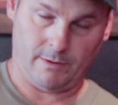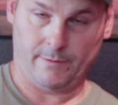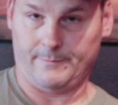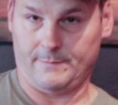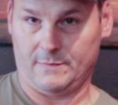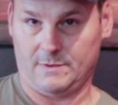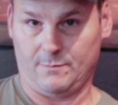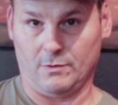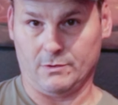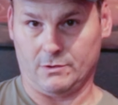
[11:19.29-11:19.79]

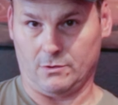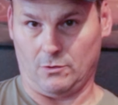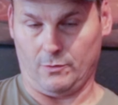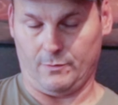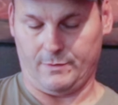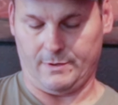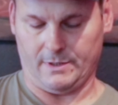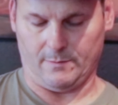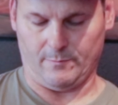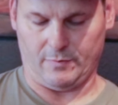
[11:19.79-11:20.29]
I'm supposed to
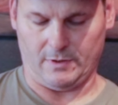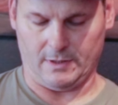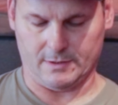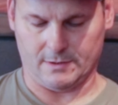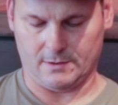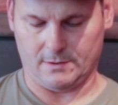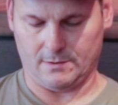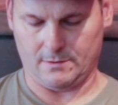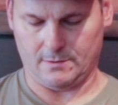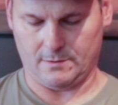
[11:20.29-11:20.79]
hold the thing in
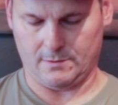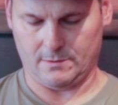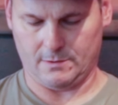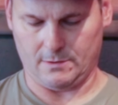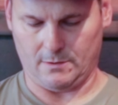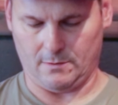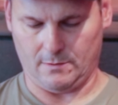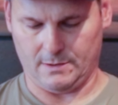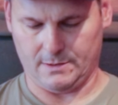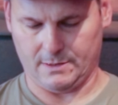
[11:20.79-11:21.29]
place.
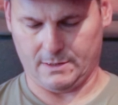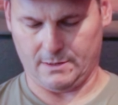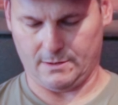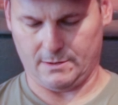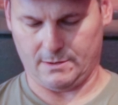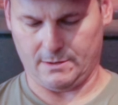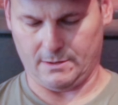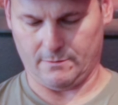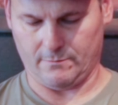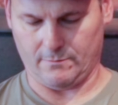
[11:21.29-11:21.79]
So let's get
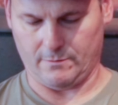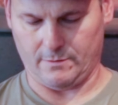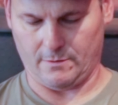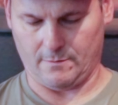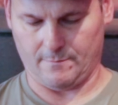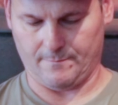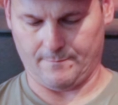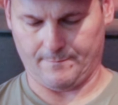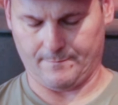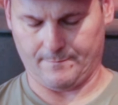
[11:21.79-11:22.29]
this thing through here.